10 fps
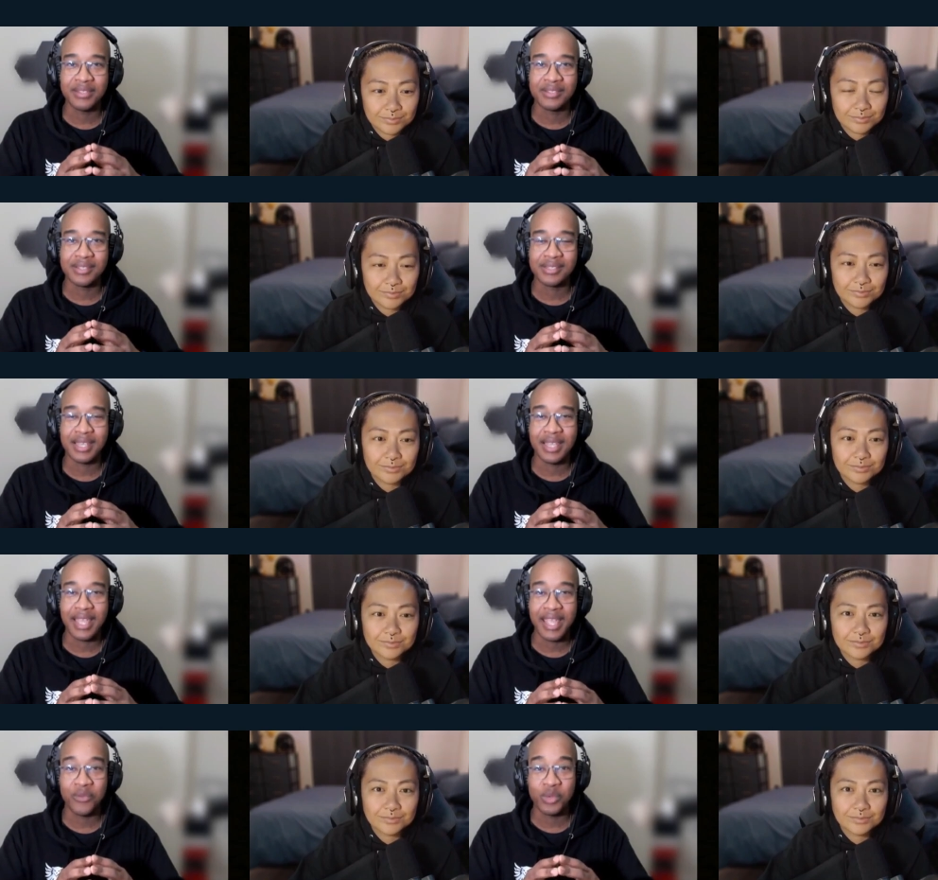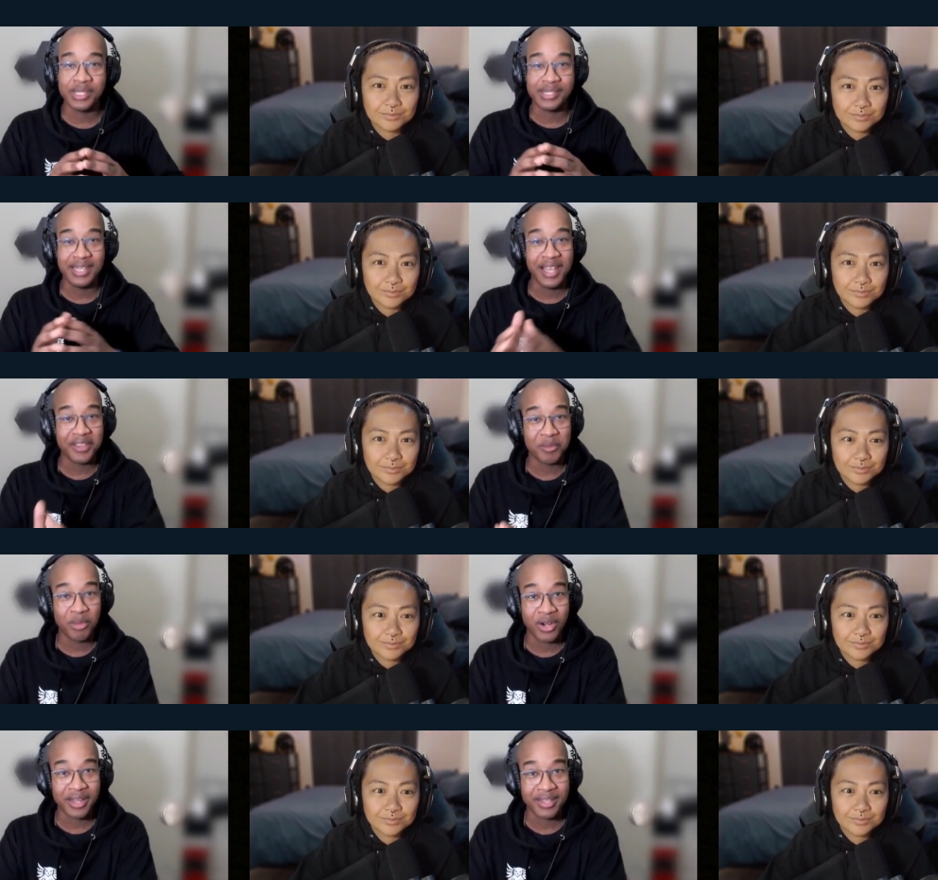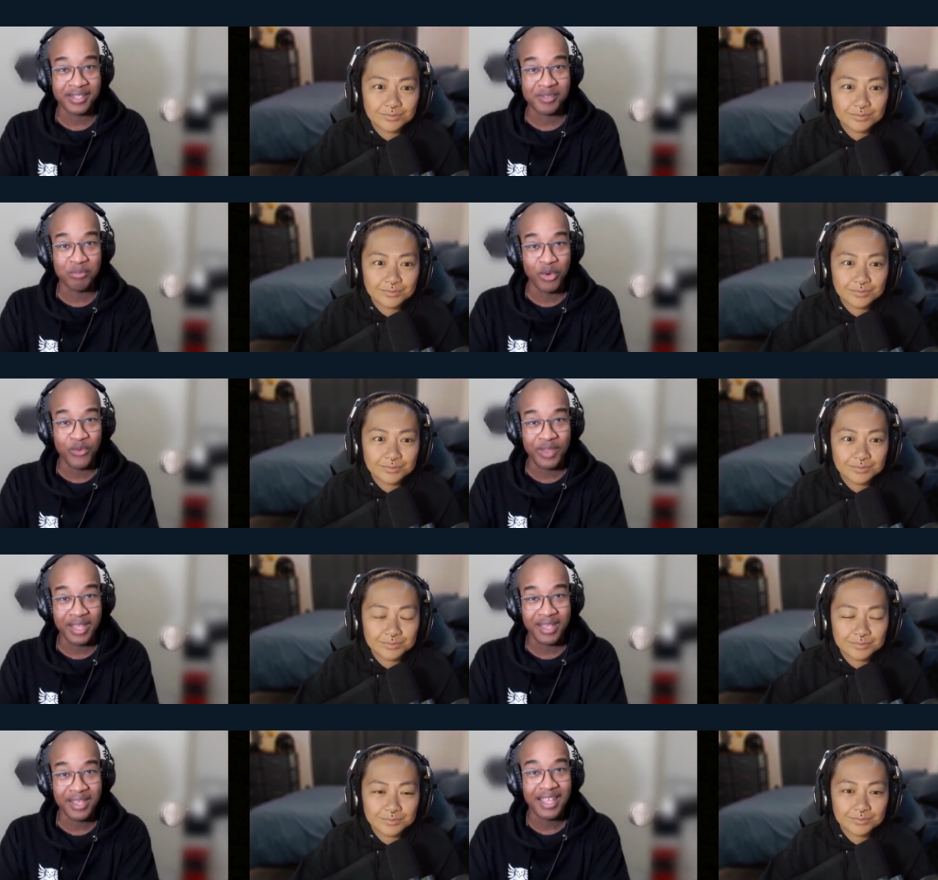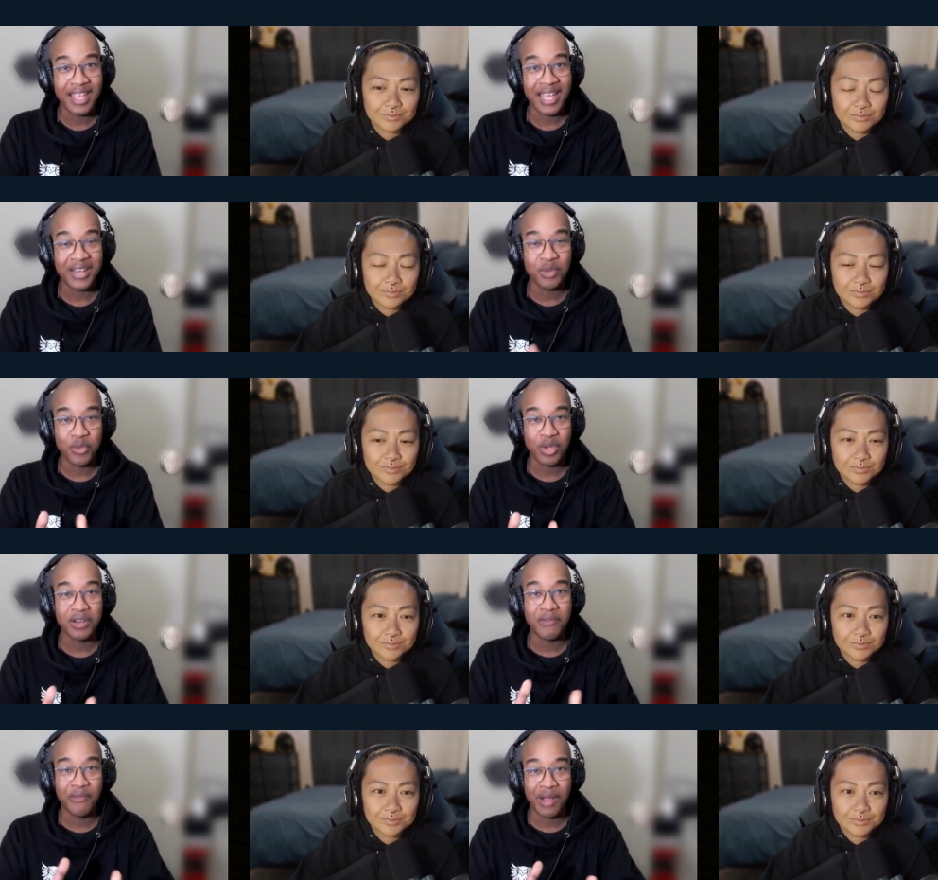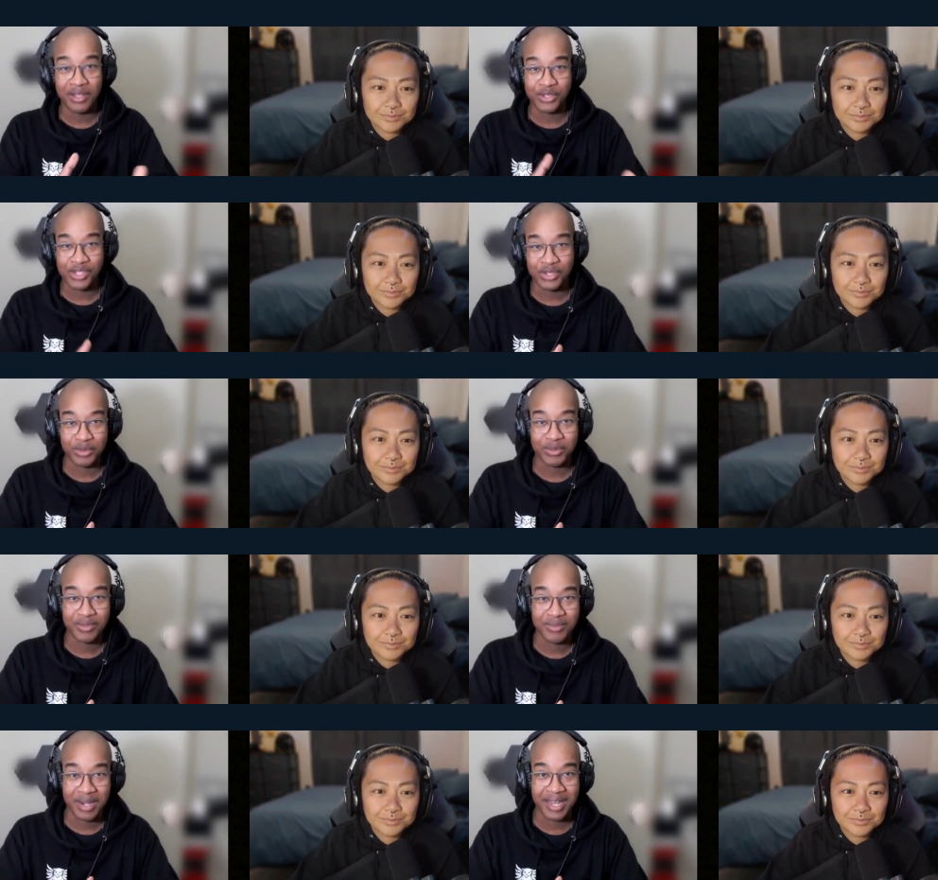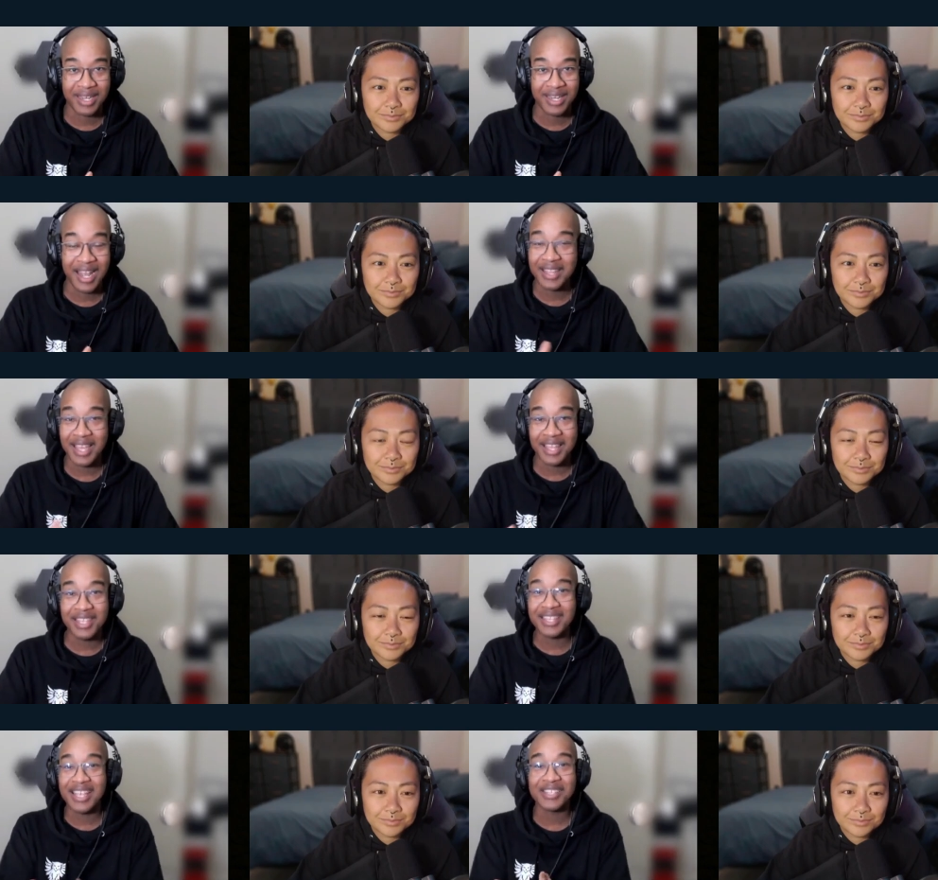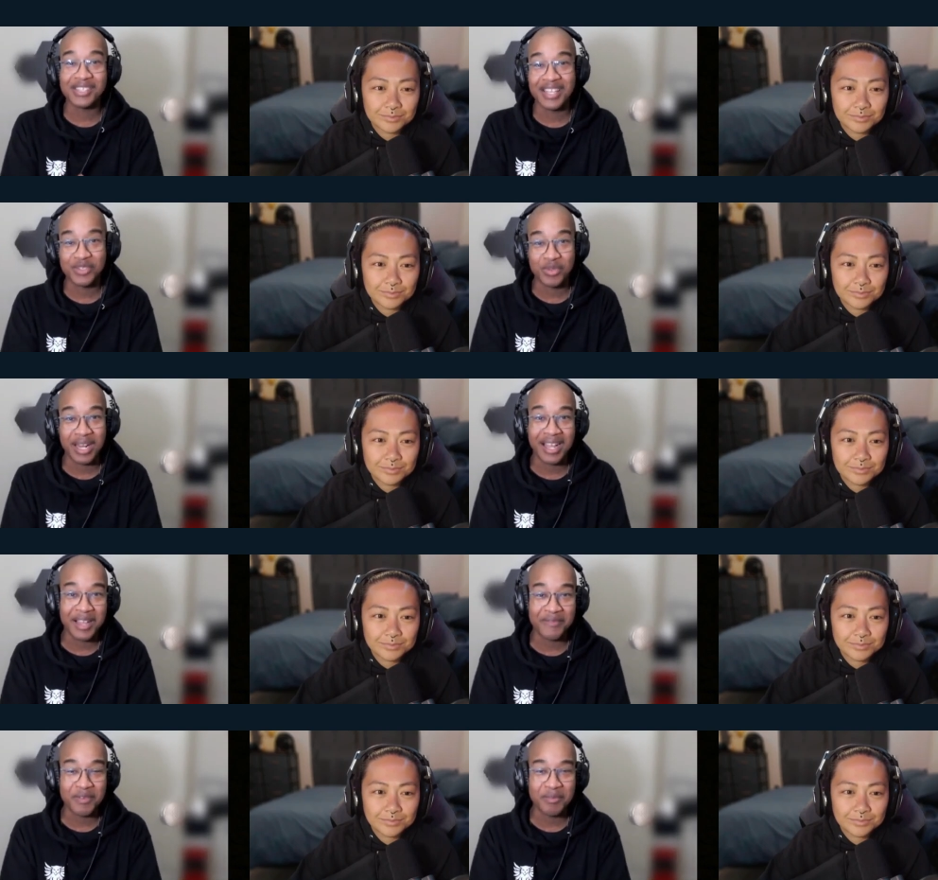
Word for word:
Speaker 1: to say, hey, we see how the market is moving and we want to follow suit, right? I, I think that's that's what I got from